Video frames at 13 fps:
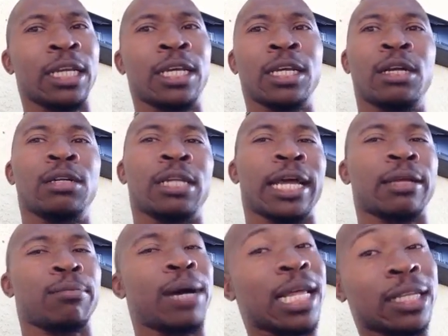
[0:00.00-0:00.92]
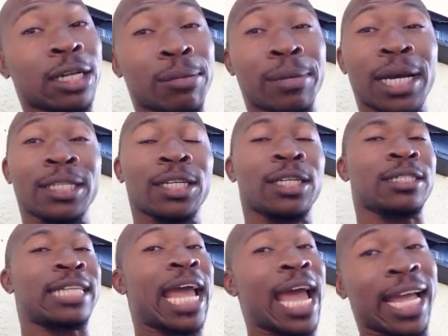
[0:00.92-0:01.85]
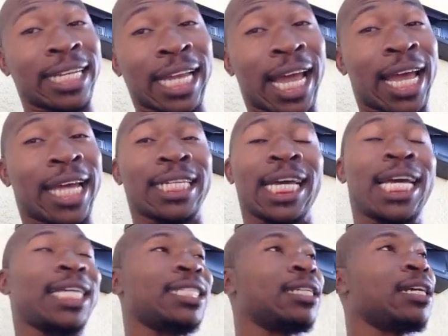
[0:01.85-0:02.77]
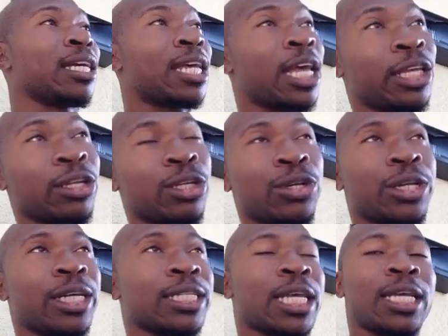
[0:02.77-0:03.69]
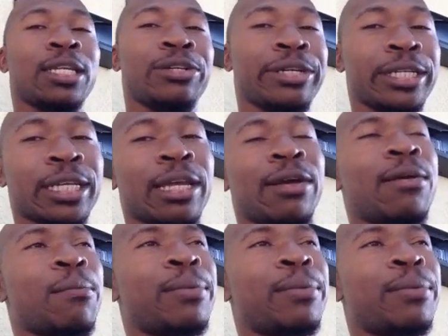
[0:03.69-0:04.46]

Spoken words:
You know, like mother, dad, can you do this? Can you do this?